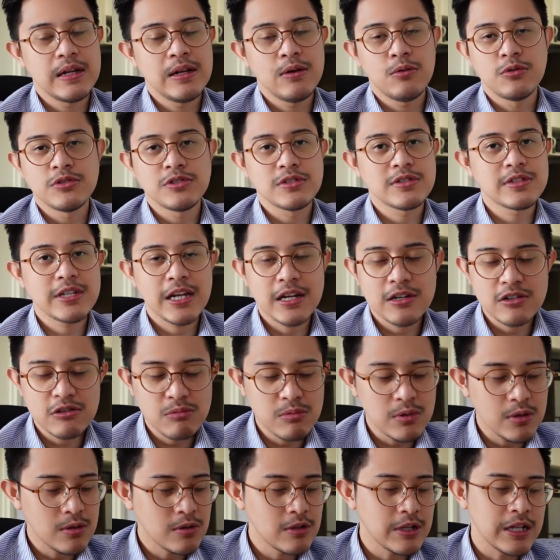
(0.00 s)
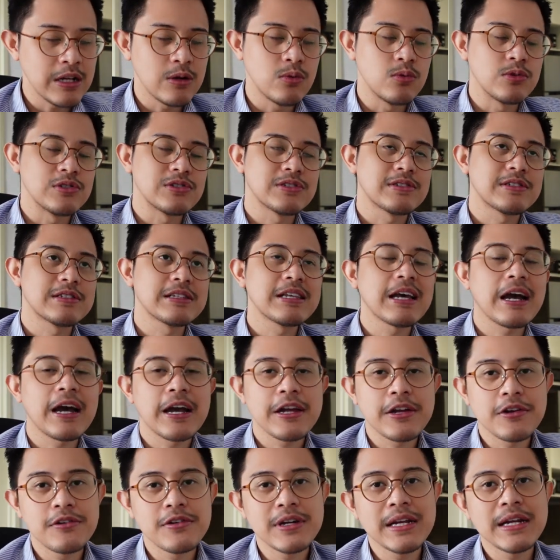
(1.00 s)
It was terrible, it was
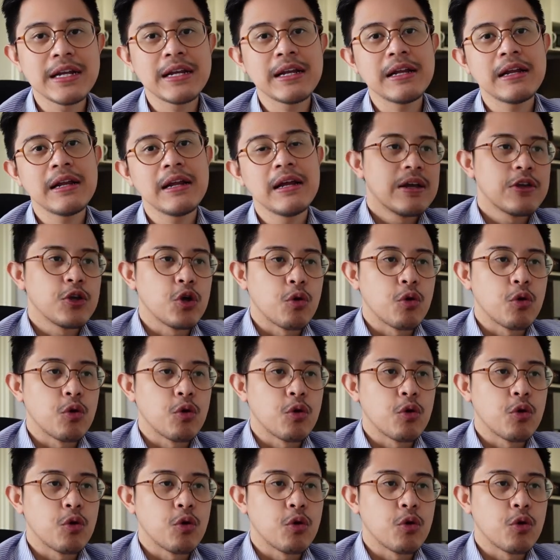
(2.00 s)
tiring.